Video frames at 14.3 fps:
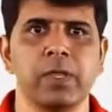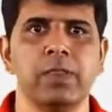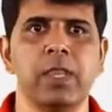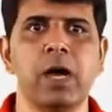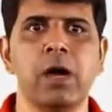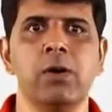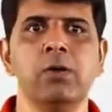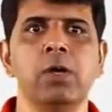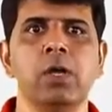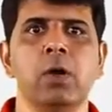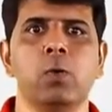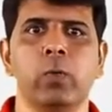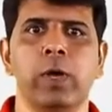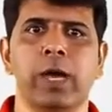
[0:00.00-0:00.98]
Now,
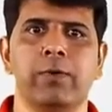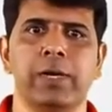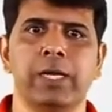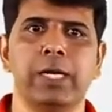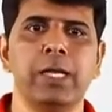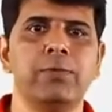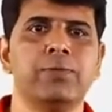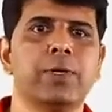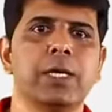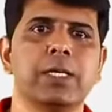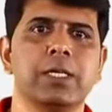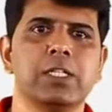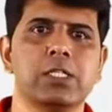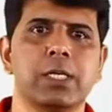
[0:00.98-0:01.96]
we have a
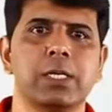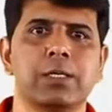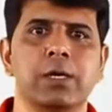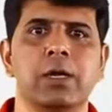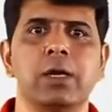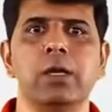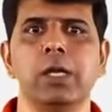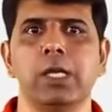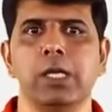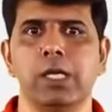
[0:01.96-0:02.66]
default constructor.